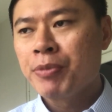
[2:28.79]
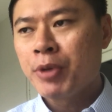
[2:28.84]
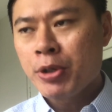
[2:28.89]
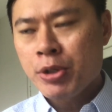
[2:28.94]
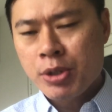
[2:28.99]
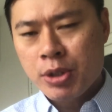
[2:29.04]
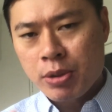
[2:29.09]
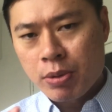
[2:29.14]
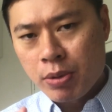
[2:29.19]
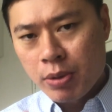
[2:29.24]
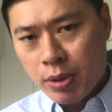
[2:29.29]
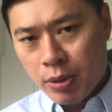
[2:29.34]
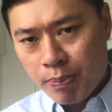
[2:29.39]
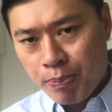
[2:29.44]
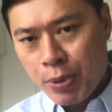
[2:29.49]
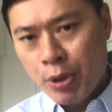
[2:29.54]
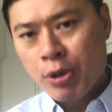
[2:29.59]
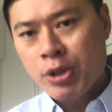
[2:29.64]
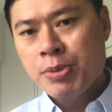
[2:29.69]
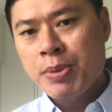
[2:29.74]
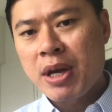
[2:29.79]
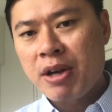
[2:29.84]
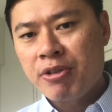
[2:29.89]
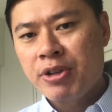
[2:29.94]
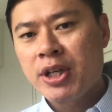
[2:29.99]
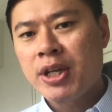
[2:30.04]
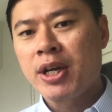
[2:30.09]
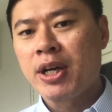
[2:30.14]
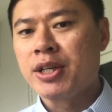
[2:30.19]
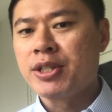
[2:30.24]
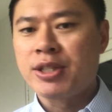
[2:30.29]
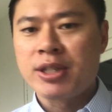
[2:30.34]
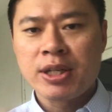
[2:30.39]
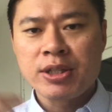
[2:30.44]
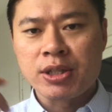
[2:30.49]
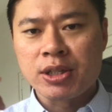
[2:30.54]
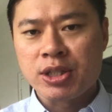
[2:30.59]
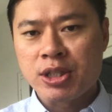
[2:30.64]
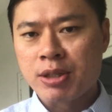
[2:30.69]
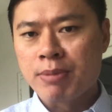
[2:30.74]
because POSB everyday card is
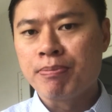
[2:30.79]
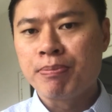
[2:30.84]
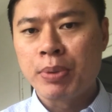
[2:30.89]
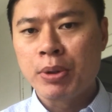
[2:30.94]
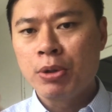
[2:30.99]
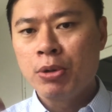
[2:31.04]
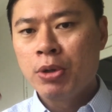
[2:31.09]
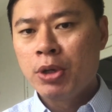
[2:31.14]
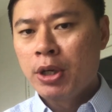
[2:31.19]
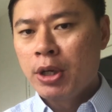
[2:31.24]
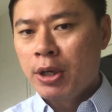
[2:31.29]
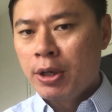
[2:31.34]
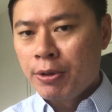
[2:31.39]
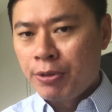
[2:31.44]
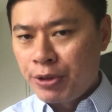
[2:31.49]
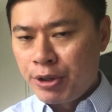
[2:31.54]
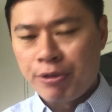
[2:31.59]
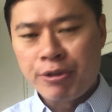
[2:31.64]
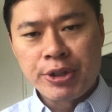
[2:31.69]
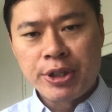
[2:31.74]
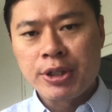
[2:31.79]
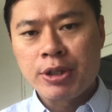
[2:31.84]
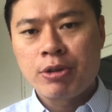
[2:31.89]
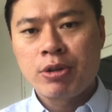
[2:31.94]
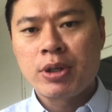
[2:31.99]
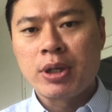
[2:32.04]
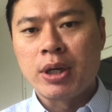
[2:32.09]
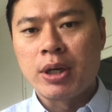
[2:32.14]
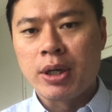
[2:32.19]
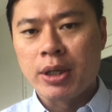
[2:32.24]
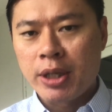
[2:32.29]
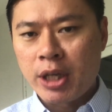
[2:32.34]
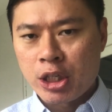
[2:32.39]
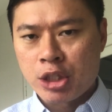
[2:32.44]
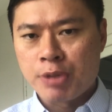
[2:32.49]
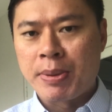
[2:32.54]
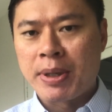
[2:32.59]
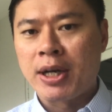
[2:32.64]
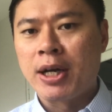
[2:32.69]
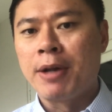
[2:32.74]
just a simple dividend
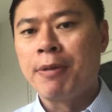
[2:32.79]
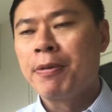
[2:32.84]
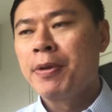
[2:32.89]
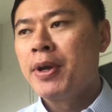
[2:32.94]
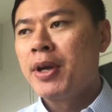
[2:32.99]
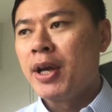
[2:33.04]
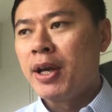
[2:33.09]
cashback card,